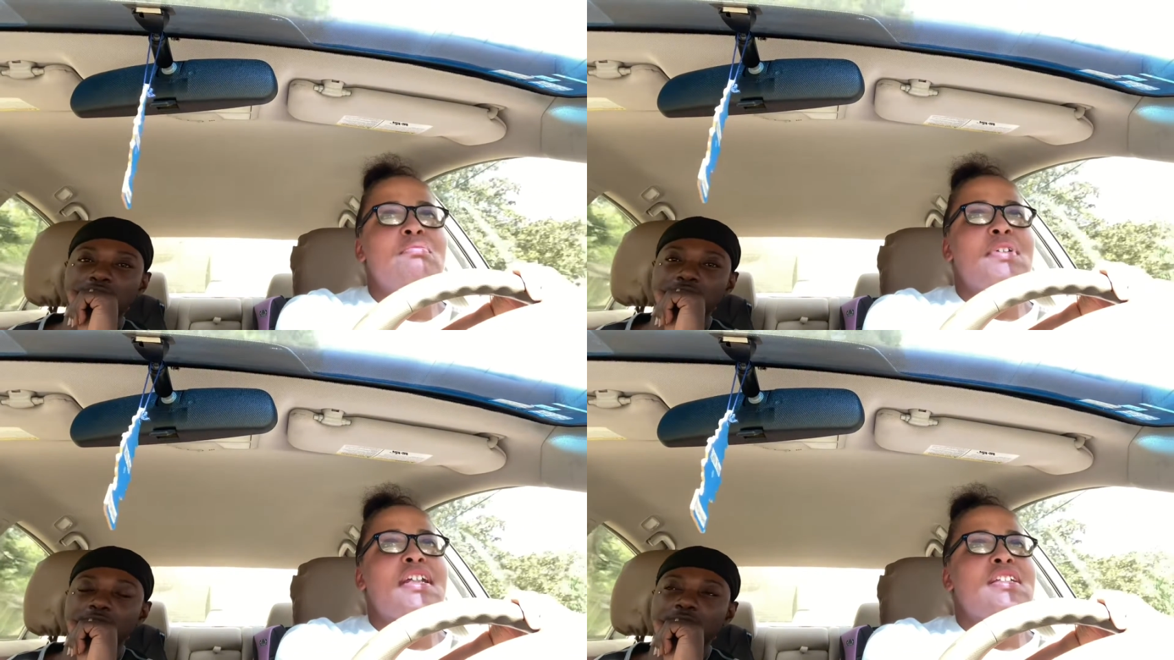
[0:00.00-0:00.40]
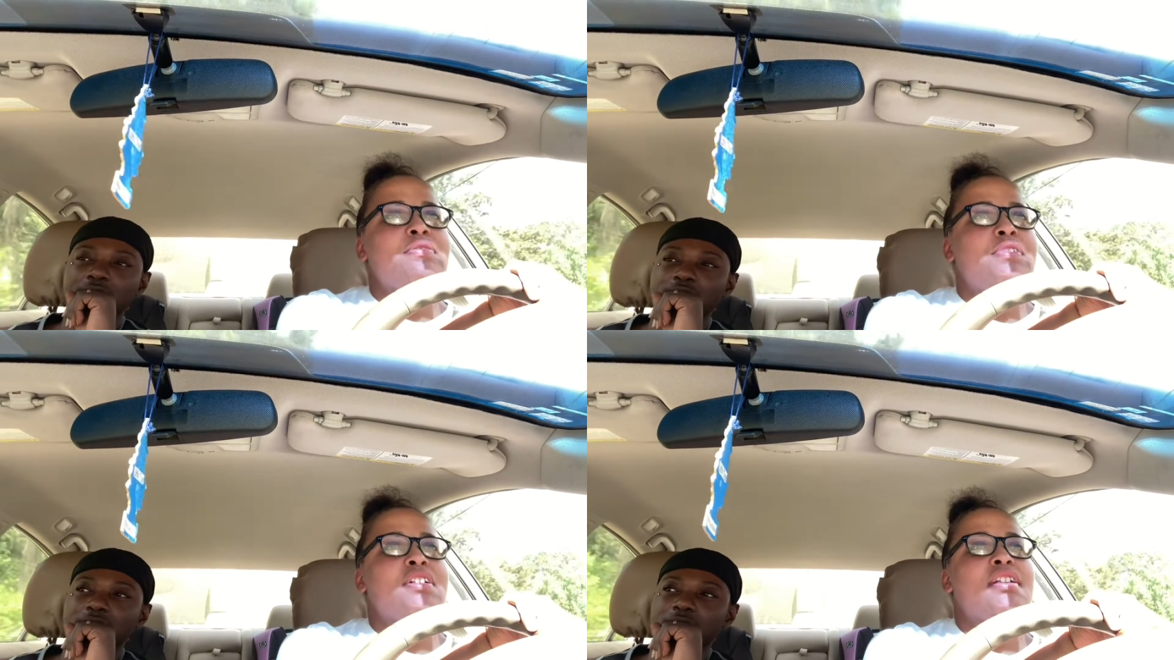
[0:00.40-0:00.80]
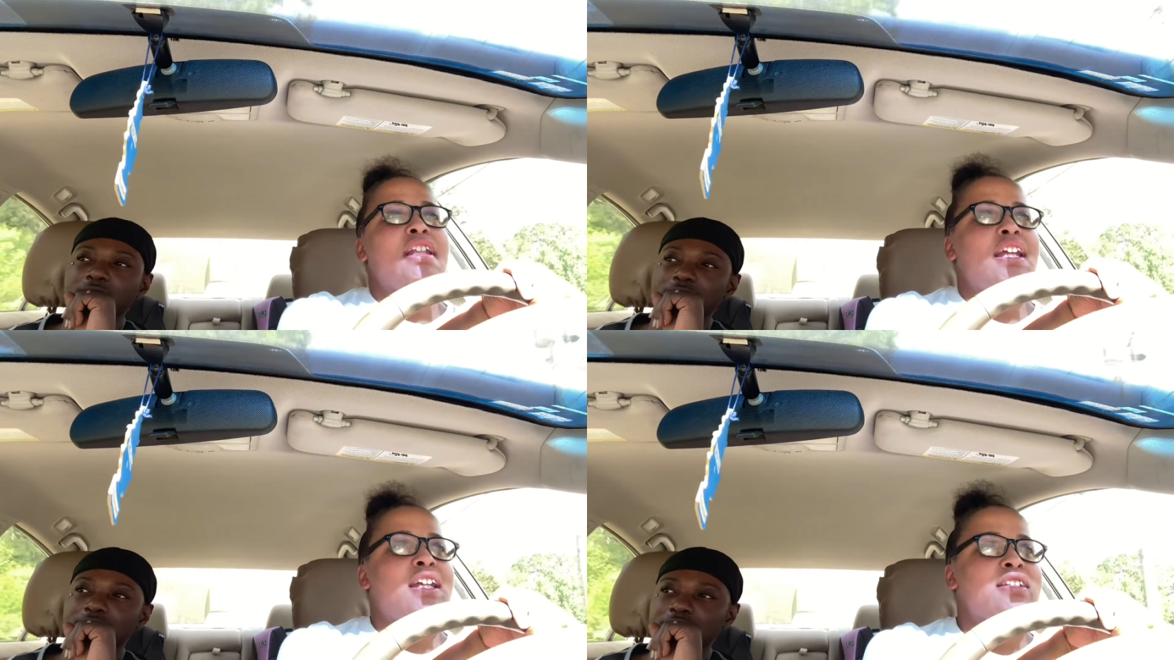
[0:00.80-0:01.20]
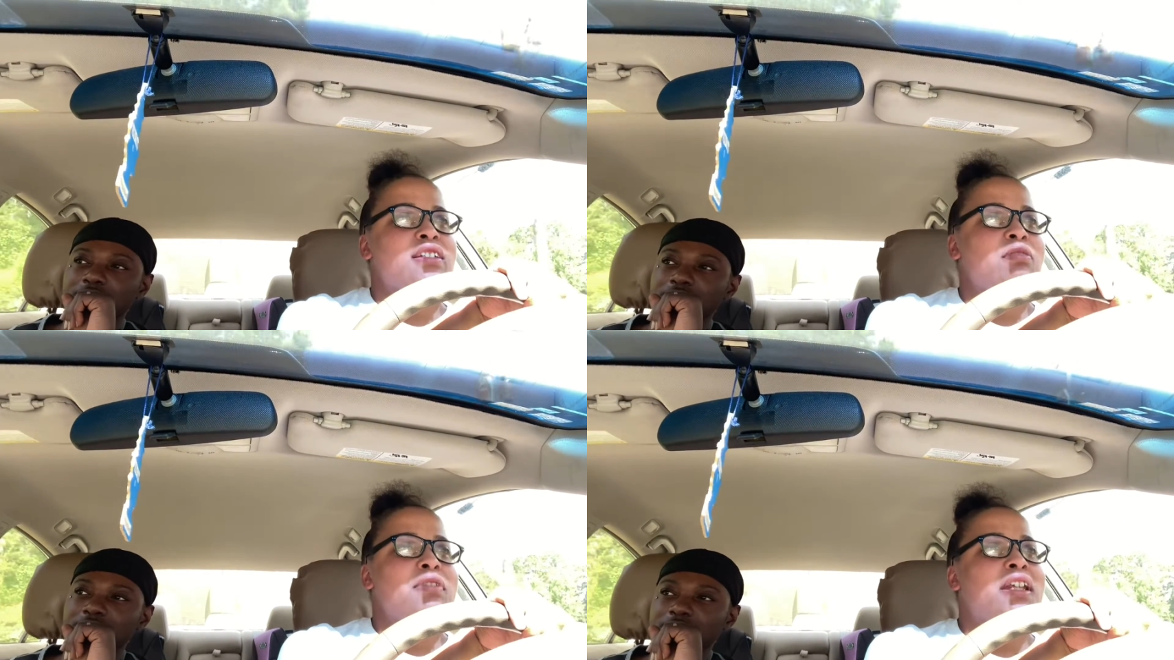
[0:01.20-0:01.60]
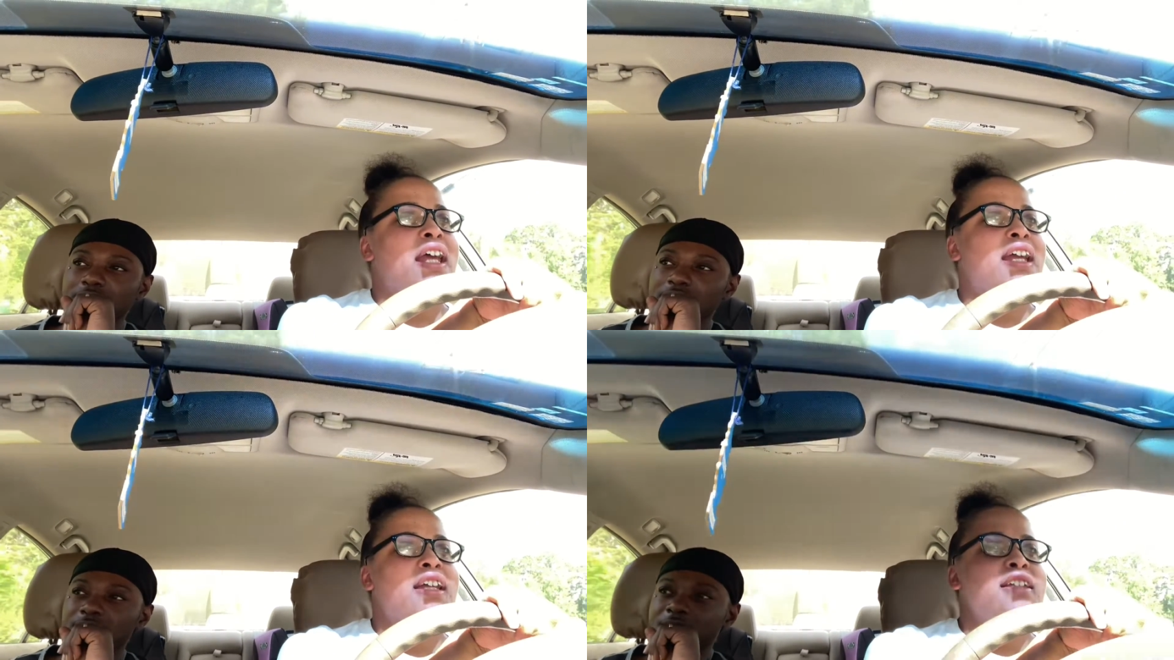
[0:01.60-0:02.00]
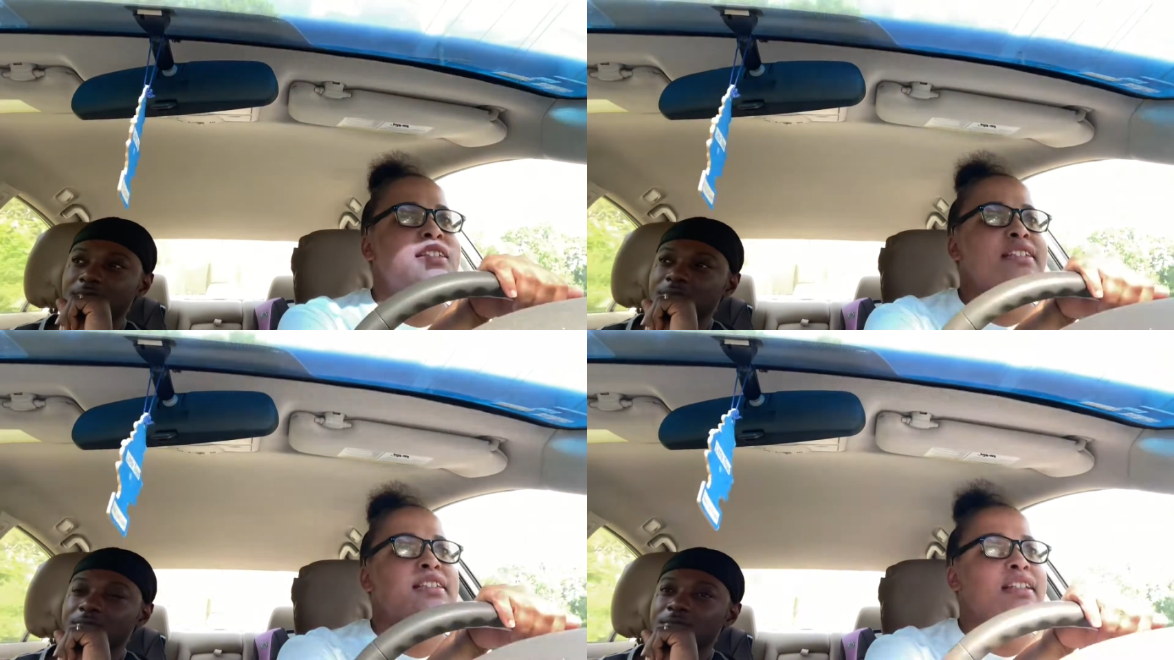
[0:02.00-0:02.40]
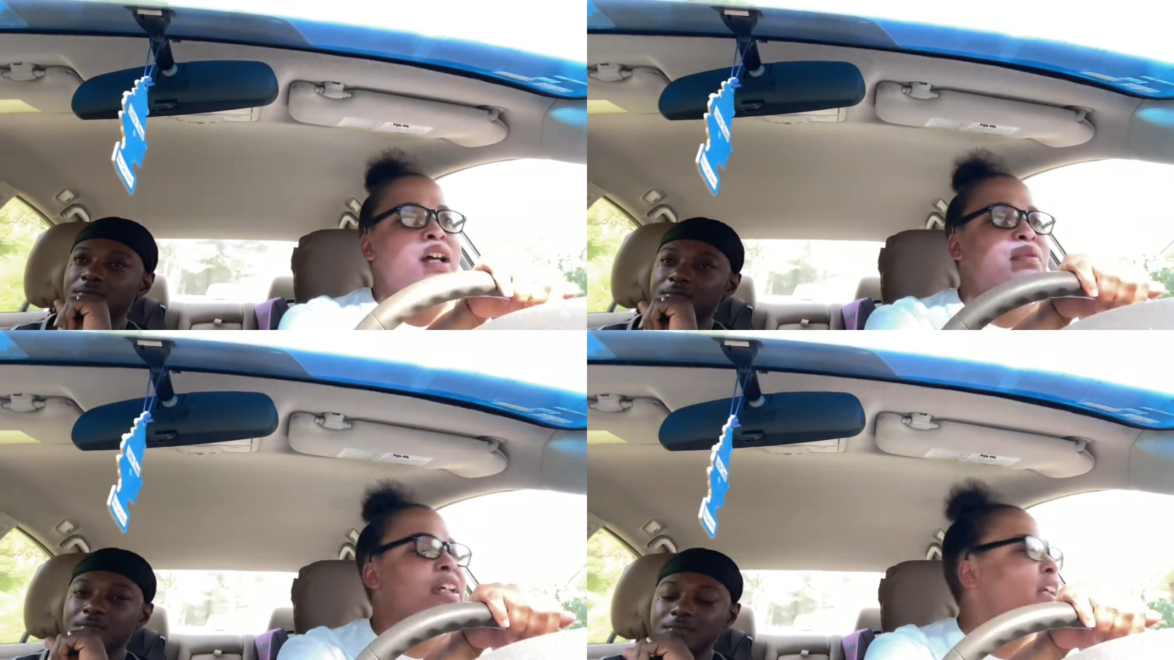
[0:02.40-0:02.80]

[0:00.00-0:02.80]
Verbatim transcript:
Speaker 1: Because for the last couple of days, I went